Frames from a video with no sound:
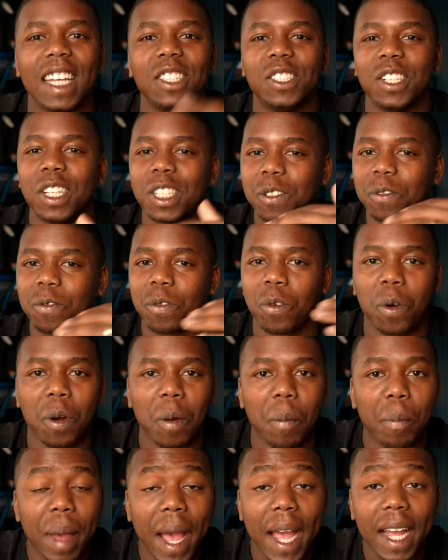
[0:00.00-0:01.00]
is just
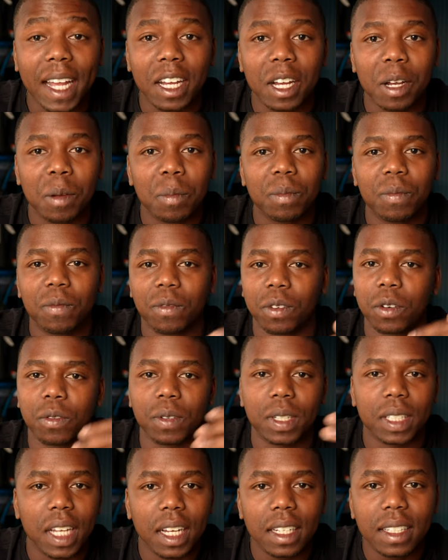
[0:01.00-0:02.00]
for backup, for
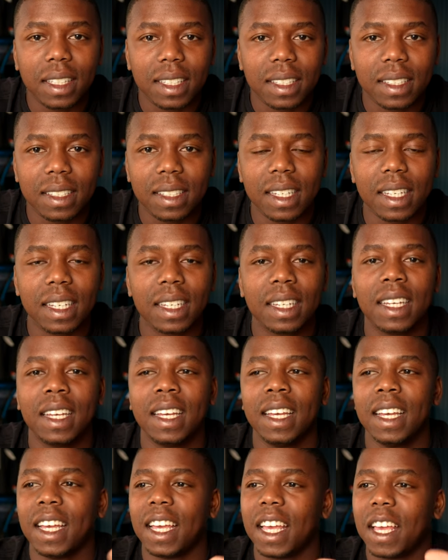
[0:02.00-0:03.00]
redundancy.
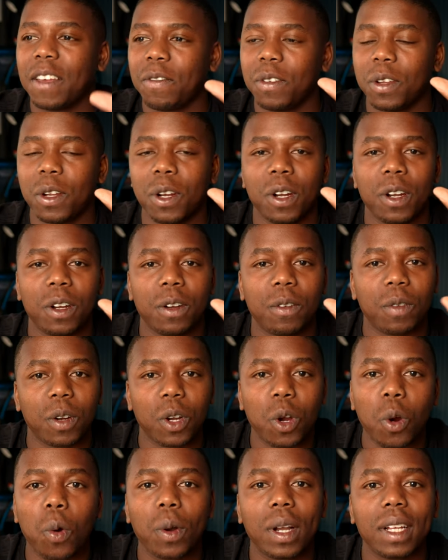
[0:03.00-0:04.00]
If you're
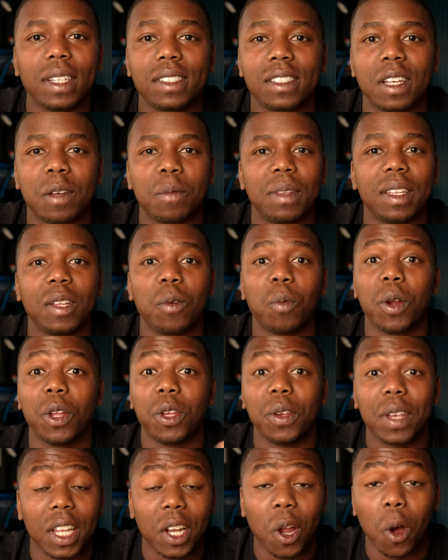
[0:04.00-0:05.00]
recording something where
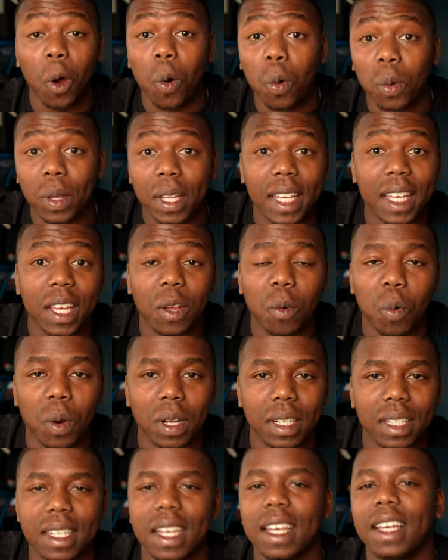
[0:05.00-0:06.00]
you can only get
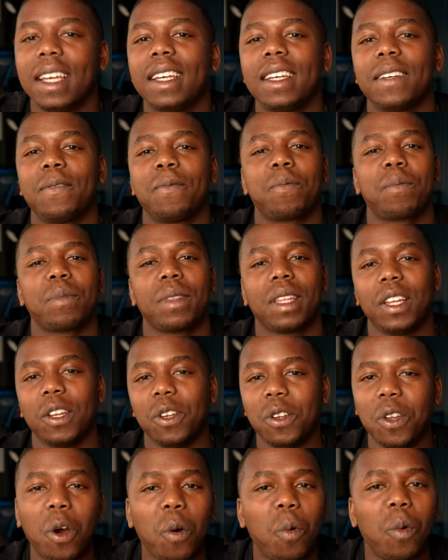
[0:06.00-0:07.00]
one take and
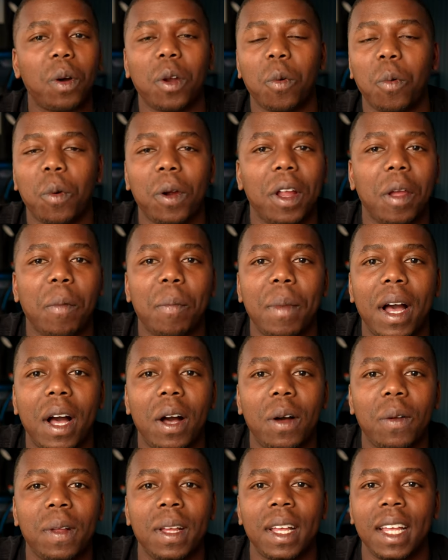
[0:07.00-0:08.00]
you don't want to worry
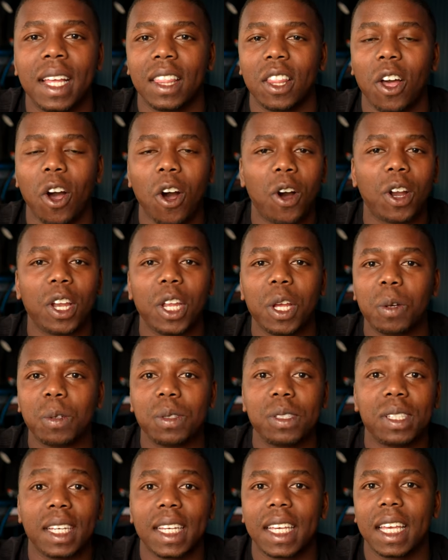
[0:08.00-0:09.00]
about the audio
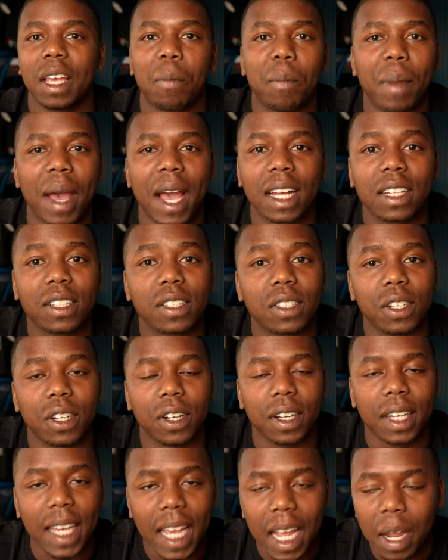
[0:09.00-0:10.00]
syncing back to
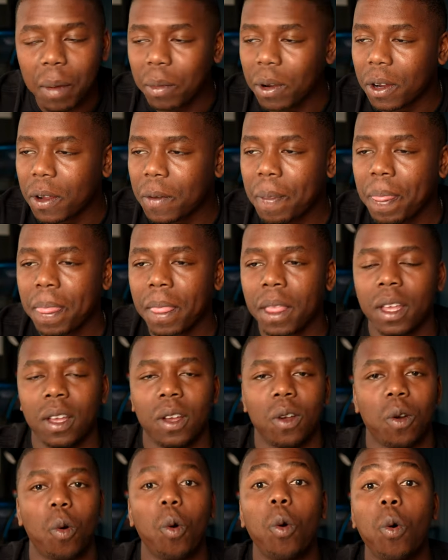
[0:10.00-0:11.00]
your camera,
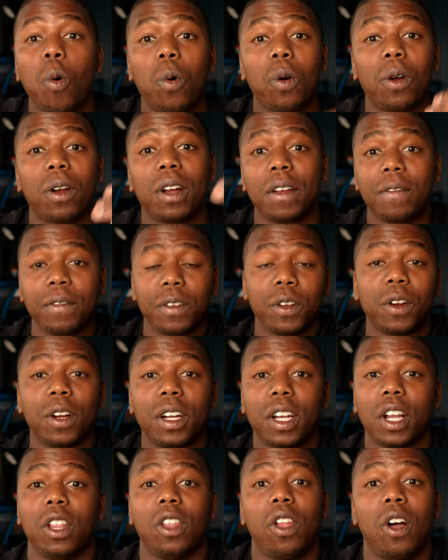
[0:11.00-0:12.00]
or if you're
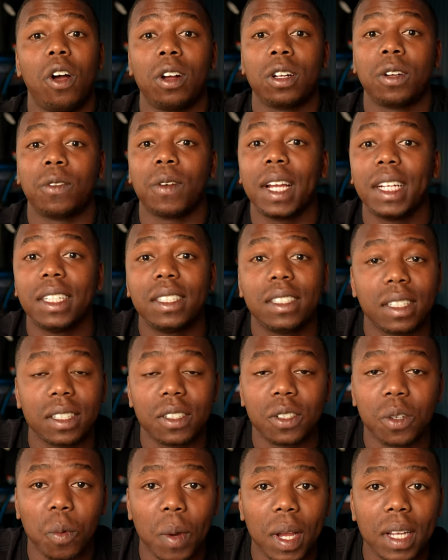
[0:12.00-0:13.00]
in a long range
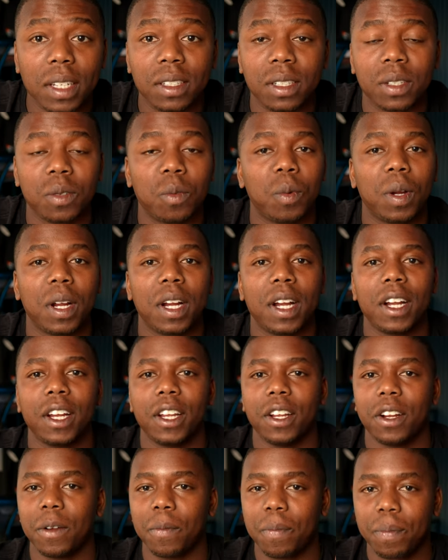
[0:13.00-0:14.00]
situation where
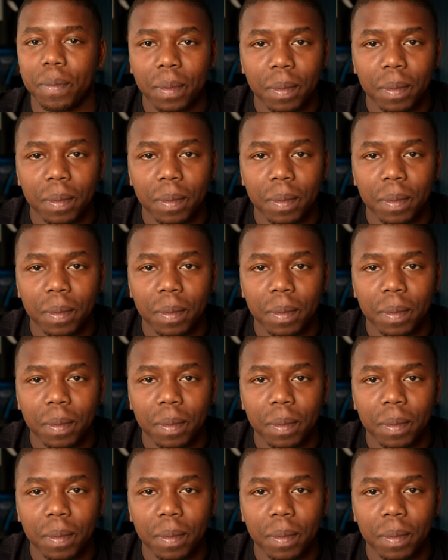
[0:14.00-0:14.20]
you're